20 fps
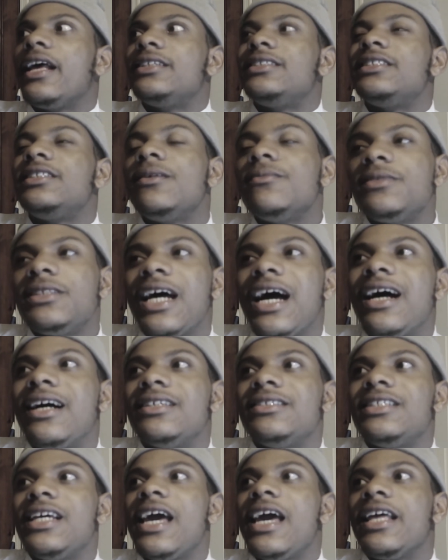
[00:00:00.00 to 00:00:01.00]

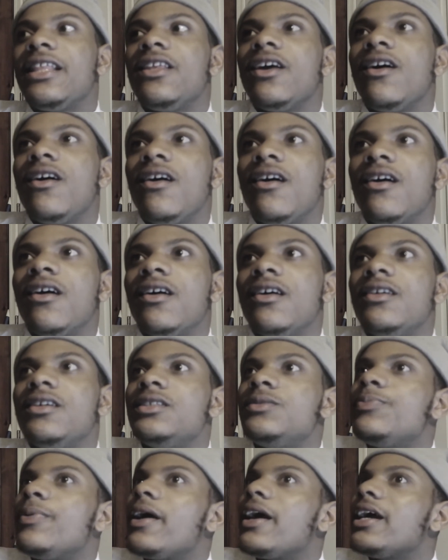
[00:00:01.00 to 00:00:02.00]
sometimes acting hard.
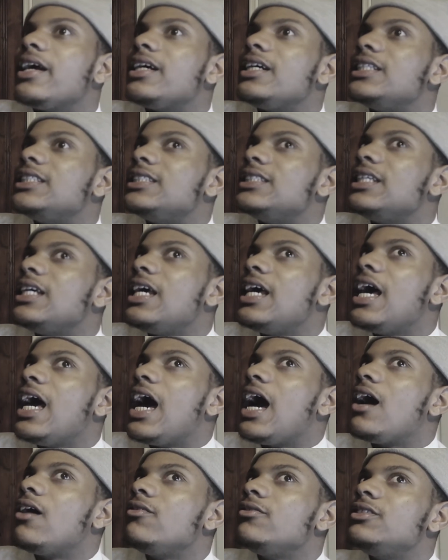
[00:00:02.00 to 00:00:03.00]
It's probably because
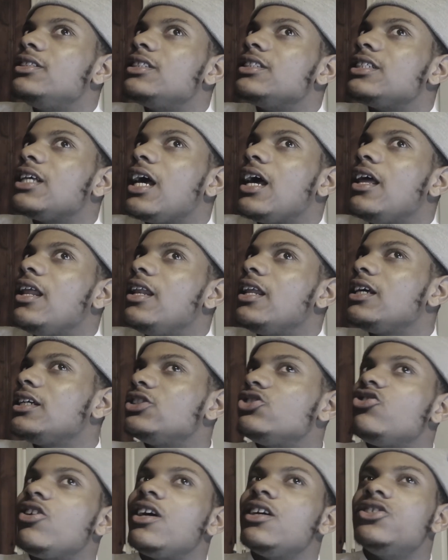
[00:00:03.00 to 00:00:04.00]
I was just like,
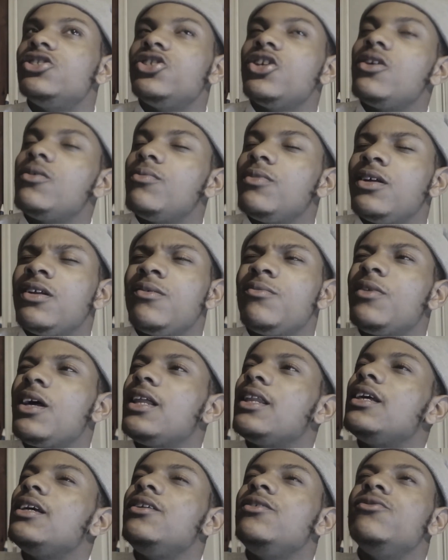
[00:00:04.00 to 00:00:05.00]
niggas trying to chump, man. I'm
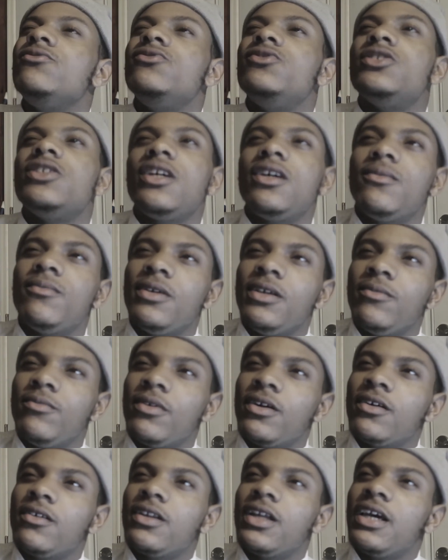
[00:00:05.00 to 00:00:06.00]
not letting you chump me,
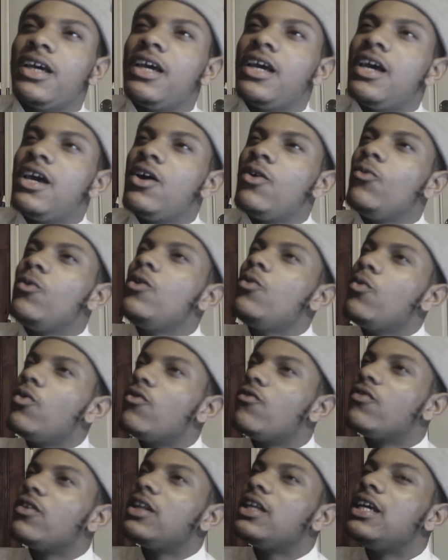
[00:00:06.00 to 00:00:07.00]
bro. Like, we
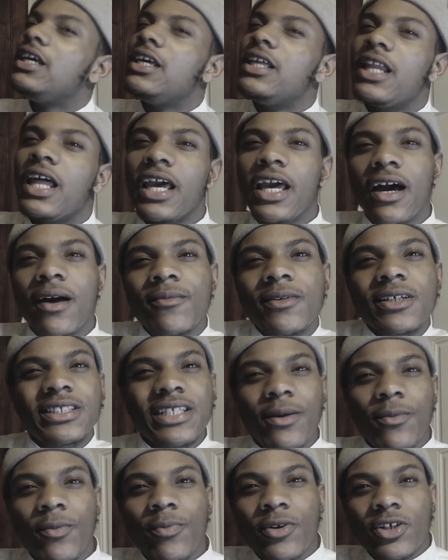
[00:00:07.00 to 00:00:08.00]
will really, like, I'm the
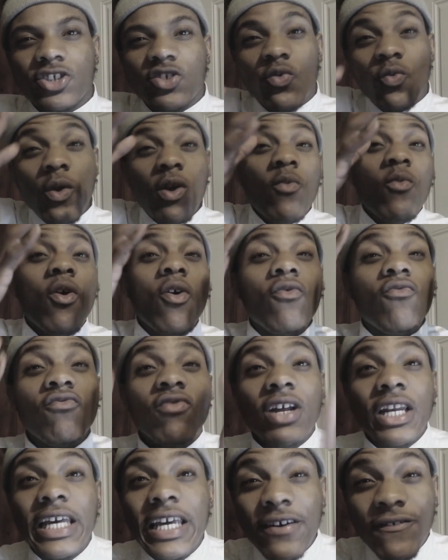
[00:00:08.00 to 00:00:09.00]
type of person, we will
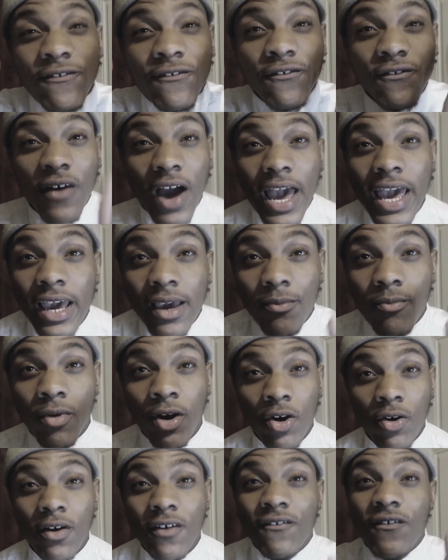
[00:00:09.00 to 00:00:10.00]
really fight,
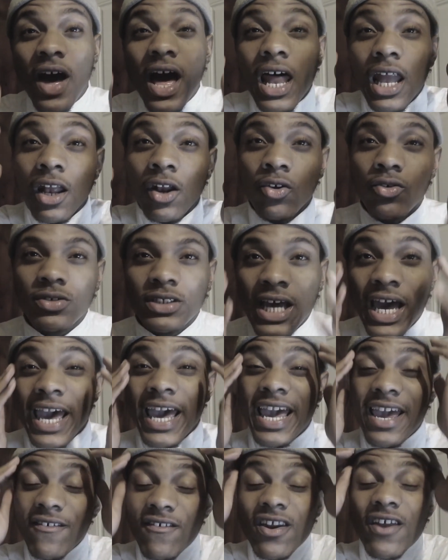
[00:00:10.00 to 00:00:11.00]
bro. If I lose,
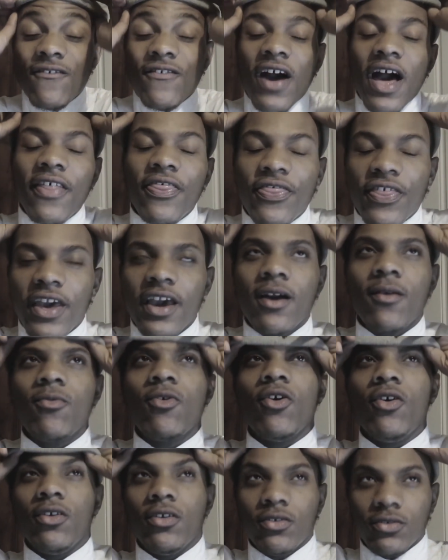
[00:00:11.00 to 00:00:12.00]
even if I think I'm
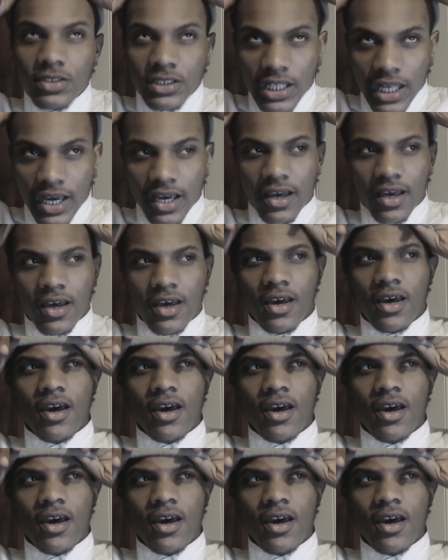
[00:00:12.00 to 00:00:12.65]
gonna lose, like,